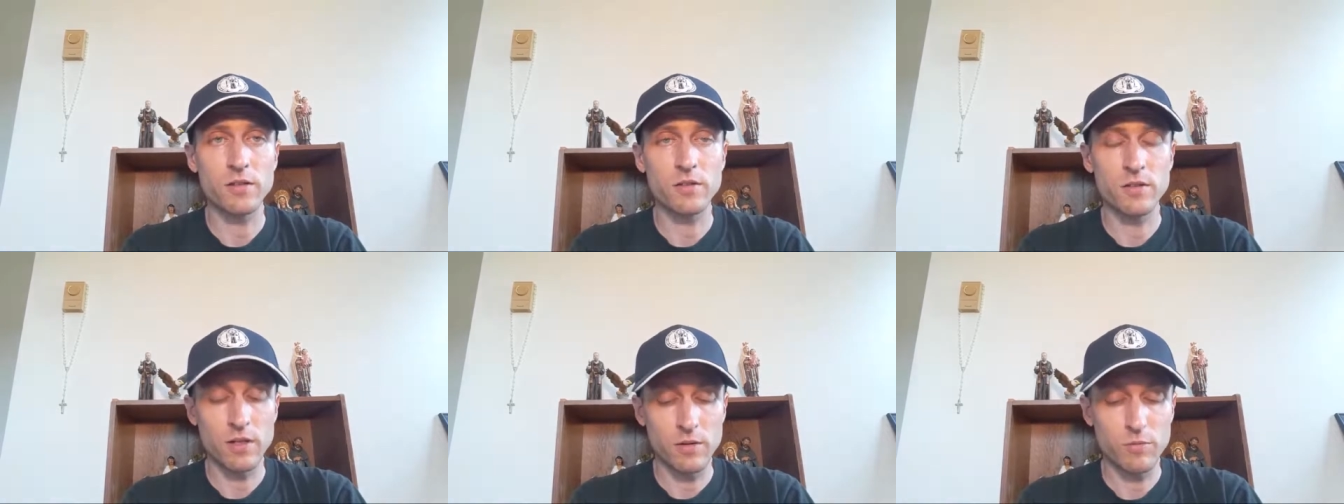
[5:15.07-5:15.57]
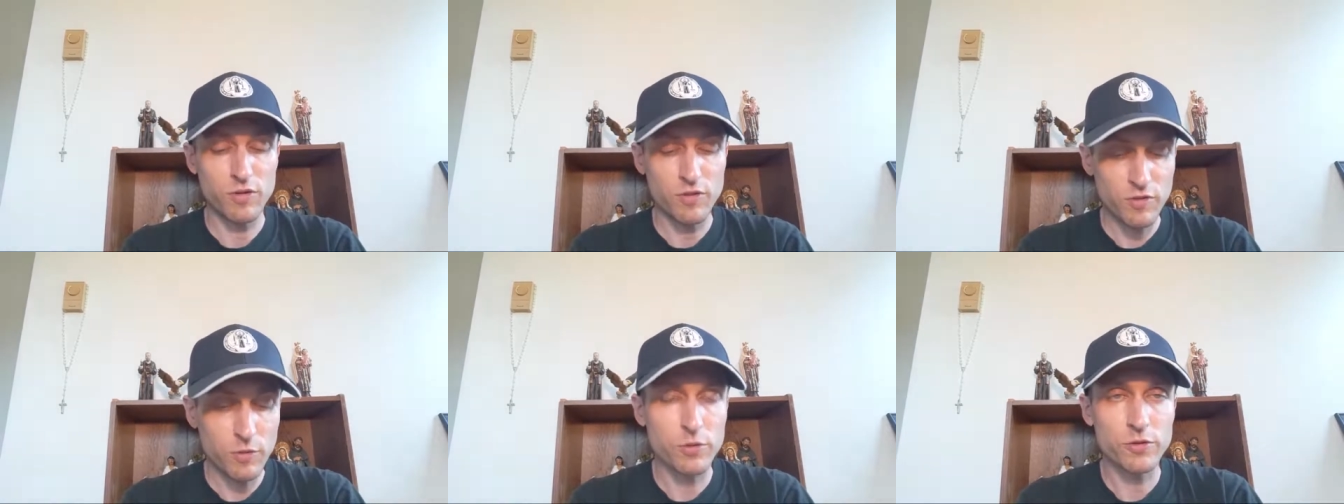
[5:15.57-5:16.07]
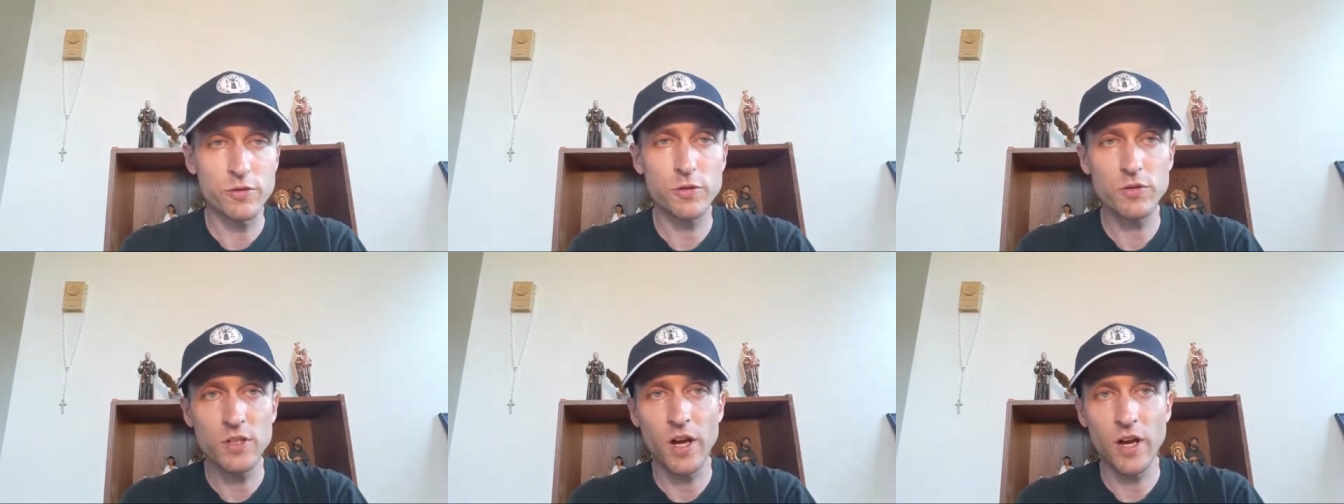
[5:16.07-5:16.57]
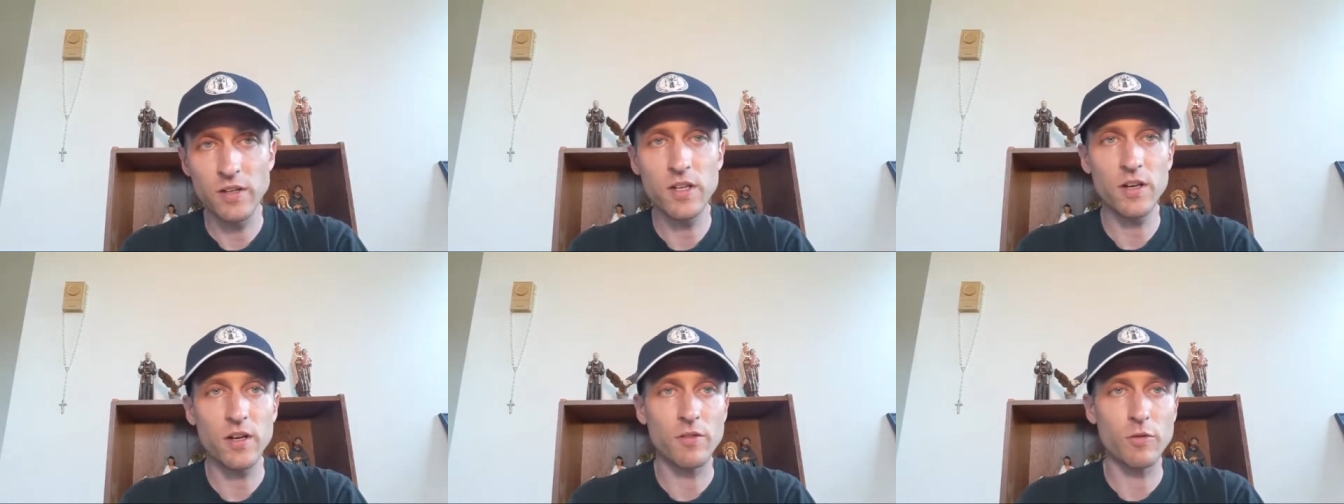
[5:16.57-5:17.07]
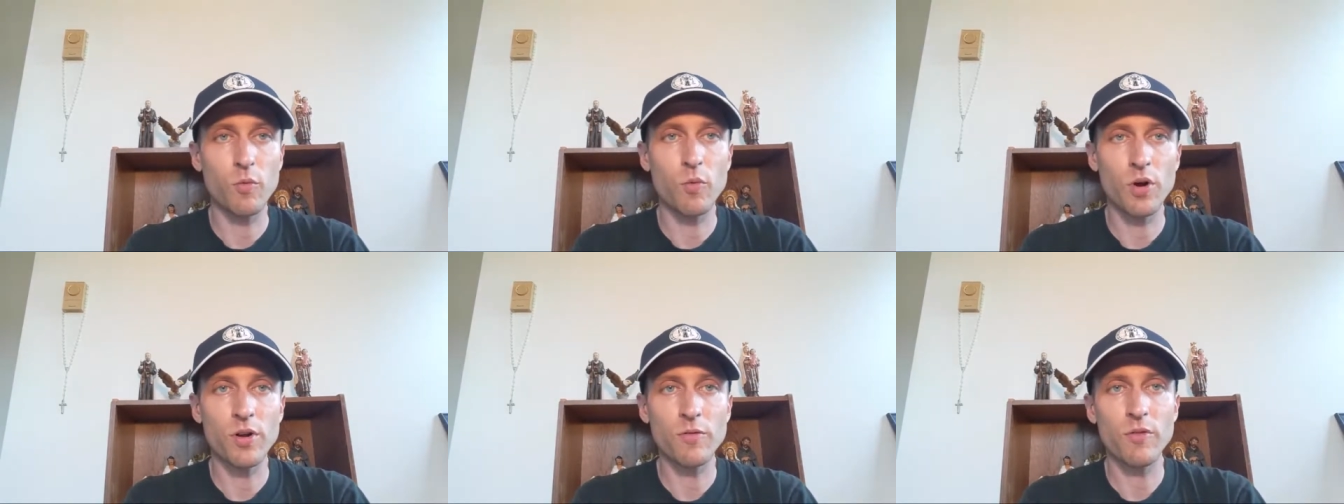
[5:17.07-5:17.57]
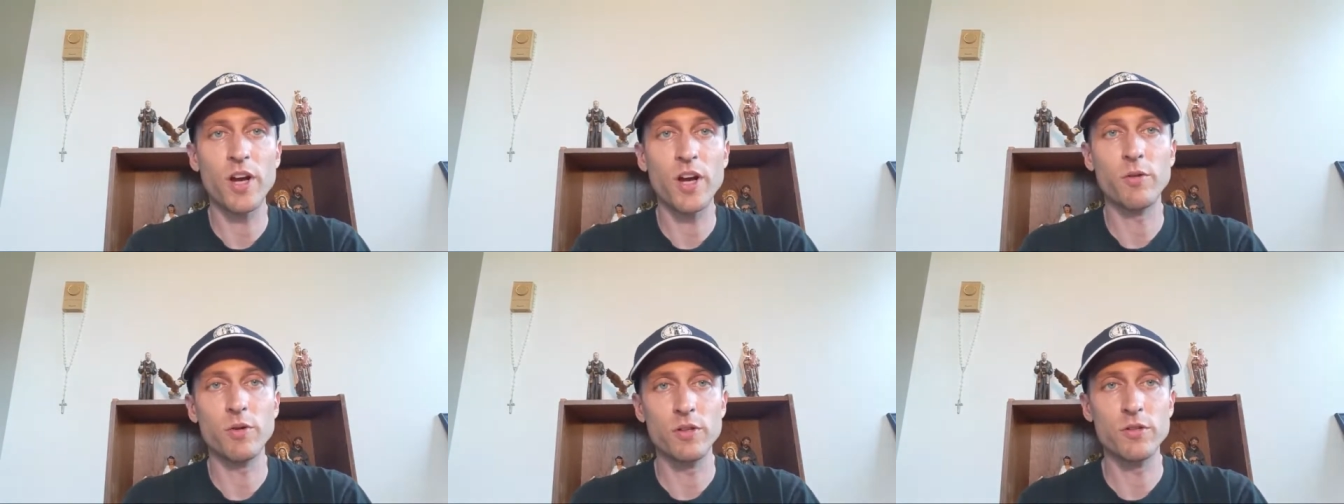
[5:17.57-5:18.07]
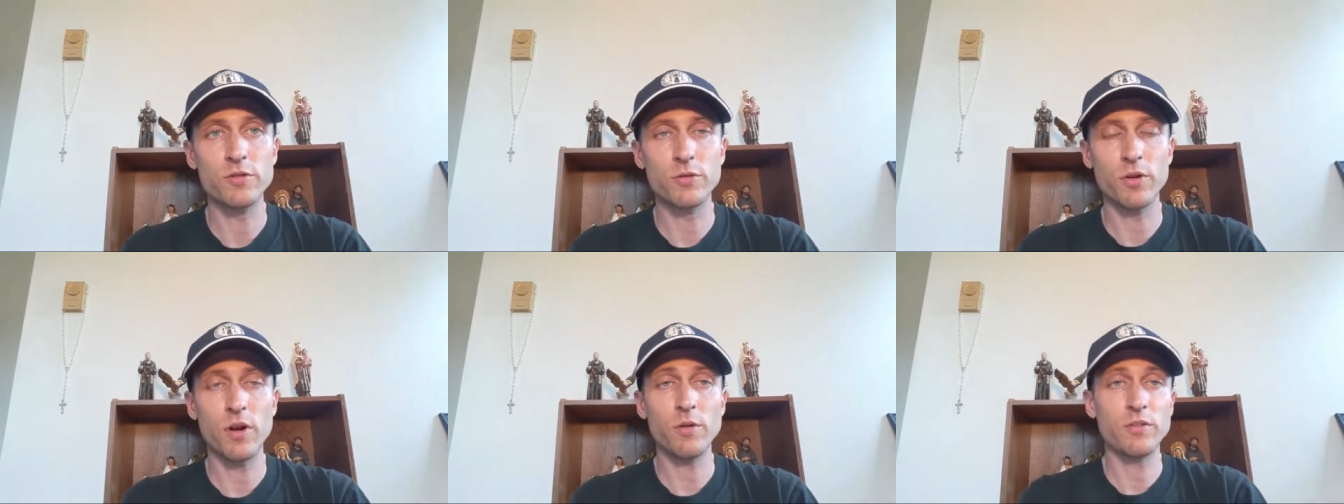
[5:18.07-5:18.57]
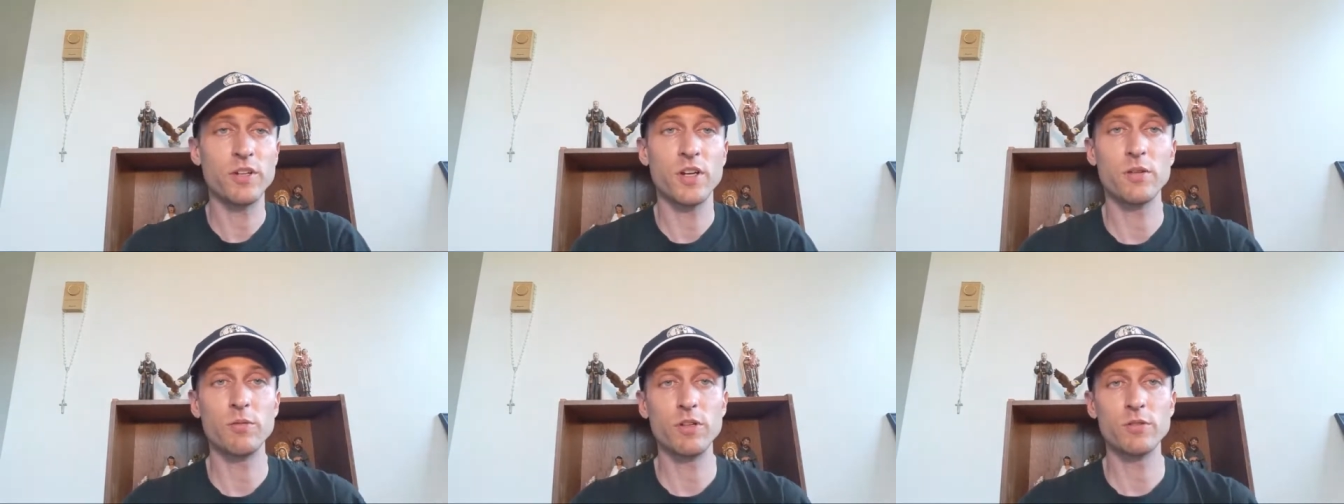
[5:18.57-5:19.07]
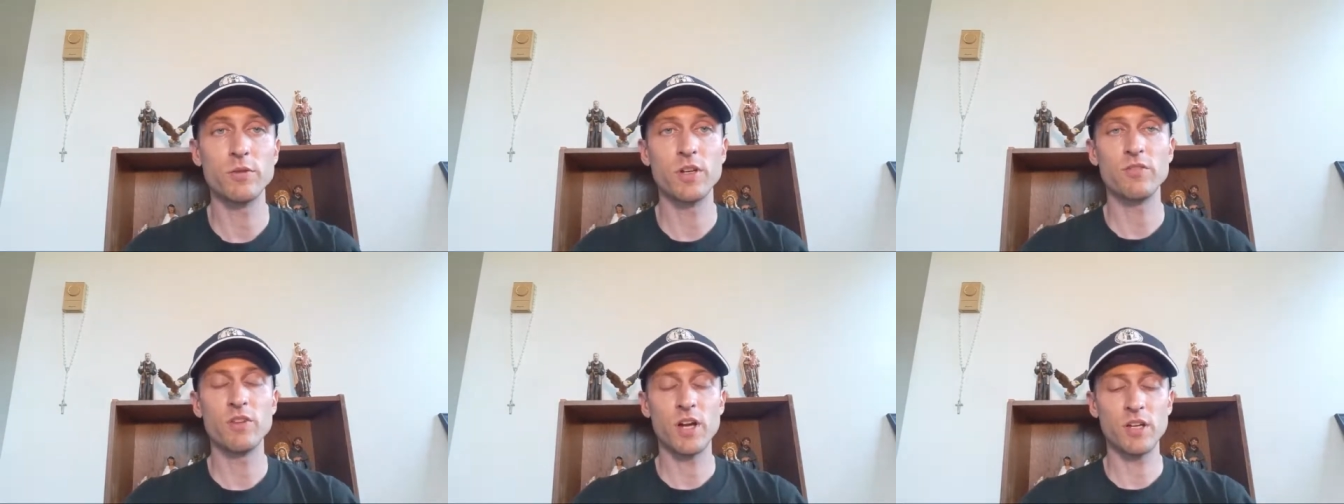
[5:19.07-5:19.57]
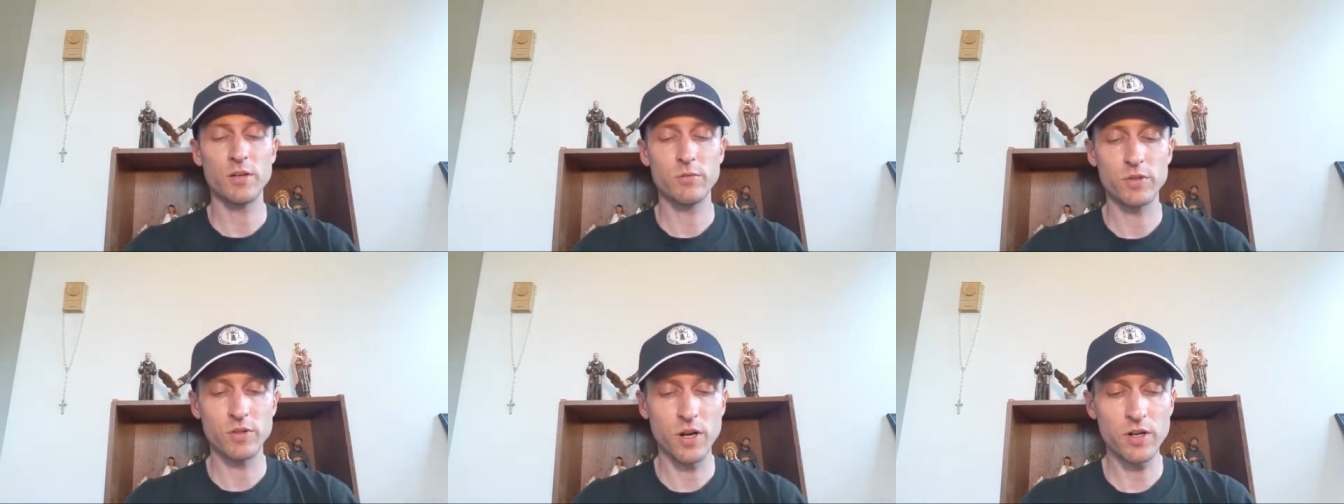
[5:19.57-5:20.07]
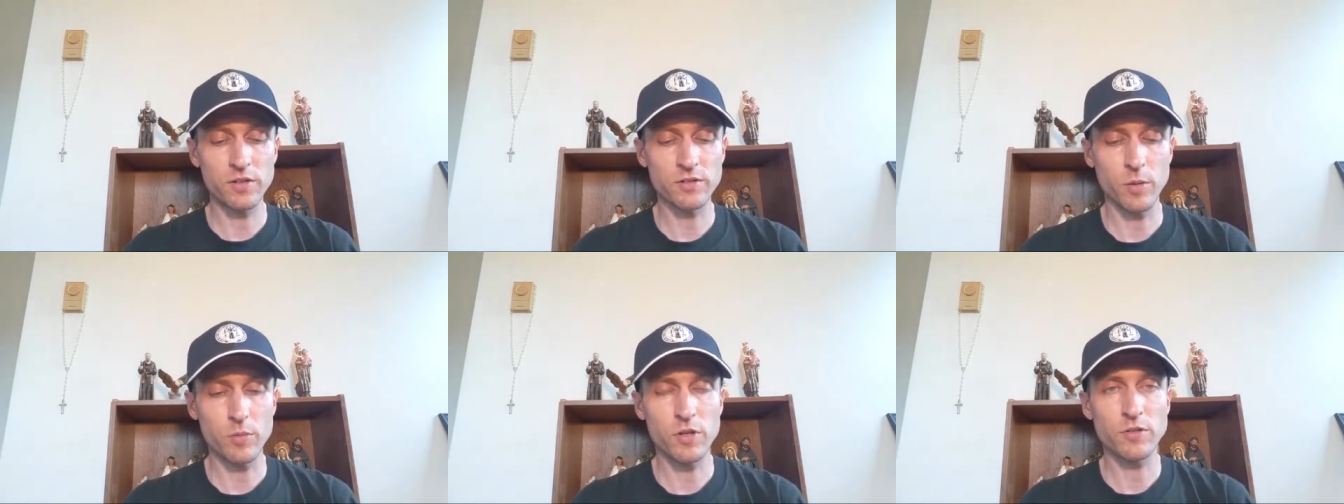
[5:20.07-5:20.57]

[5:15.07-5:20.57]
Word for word: that if, if he pursued the idea of a word on fire religious order, I don't see any reason why the Vatican would not accept it.